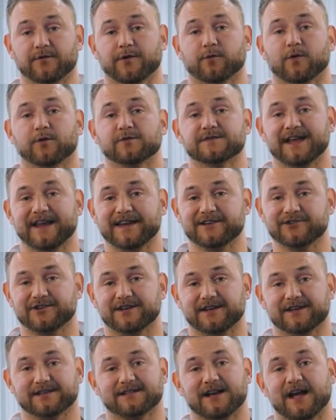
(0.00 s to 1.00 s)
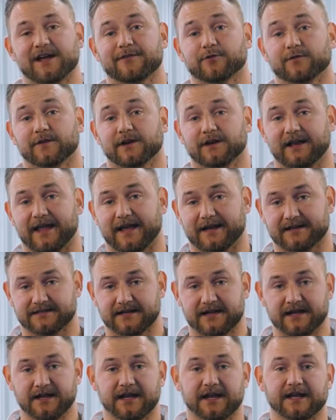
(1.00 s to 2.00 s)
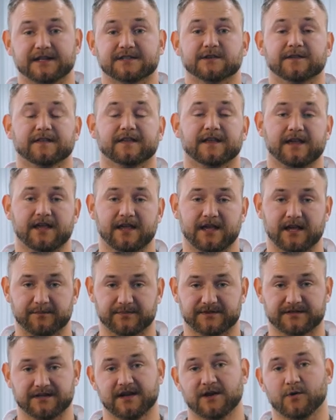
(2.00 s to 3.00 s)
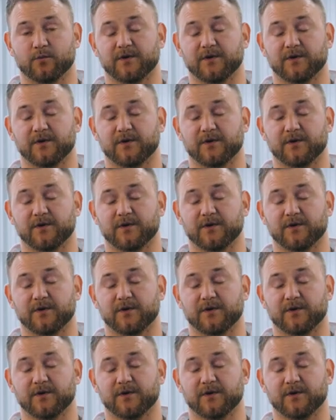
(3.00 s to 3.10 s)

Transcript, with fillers: the rotation is not through the legs, it's the hips.